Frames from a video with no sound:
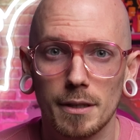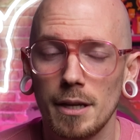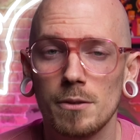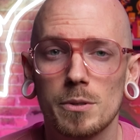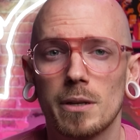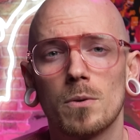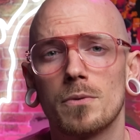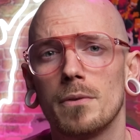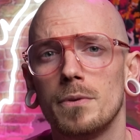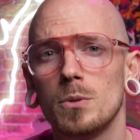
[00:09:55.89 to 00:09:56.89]
And Nate, you sent
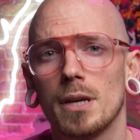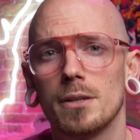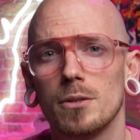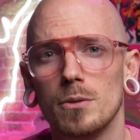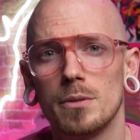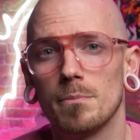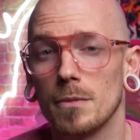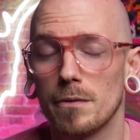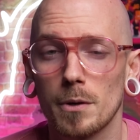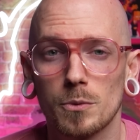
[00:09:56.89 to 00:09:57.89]
over a few tattoos,
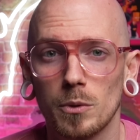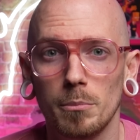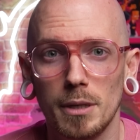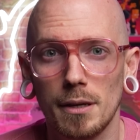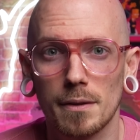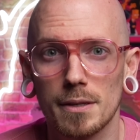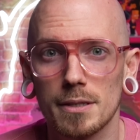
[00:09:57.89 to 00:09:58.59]
the first one being